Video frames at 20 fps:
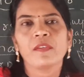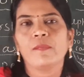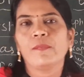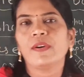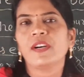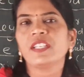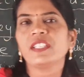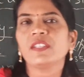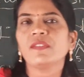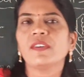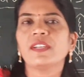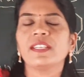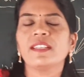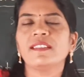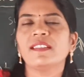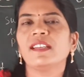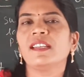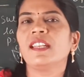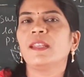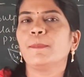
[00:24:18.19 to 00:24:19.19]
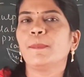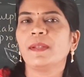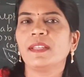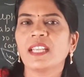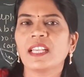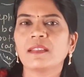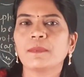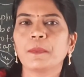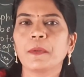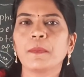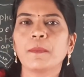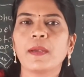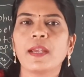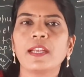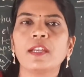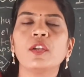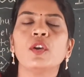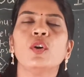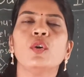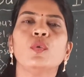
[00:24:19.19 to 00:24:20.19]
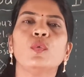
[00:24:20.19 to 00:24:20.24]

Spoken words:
First one is the Griffith experiment,